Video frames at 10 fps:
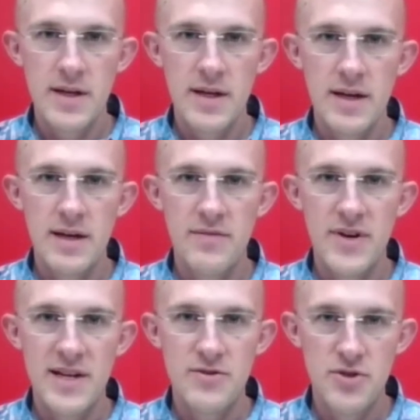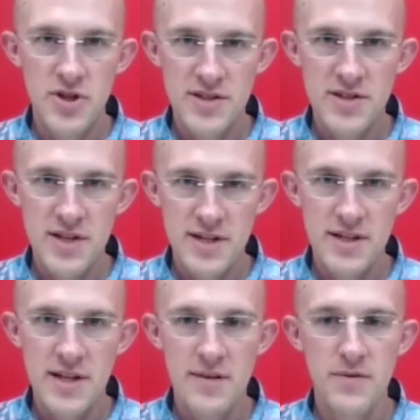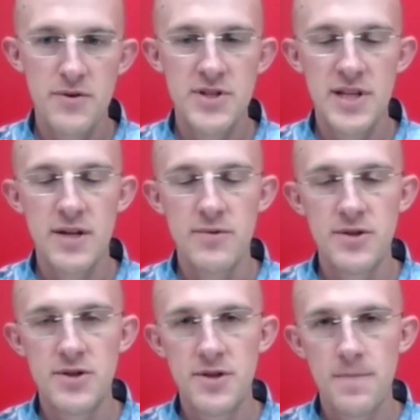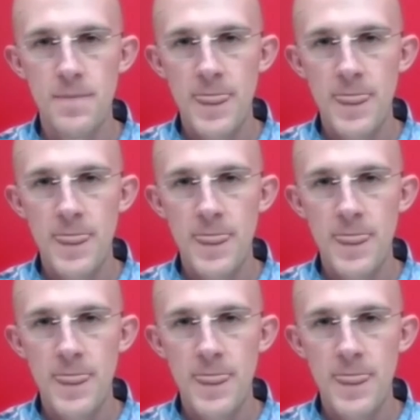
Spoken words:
And if I had just stuck to that first language,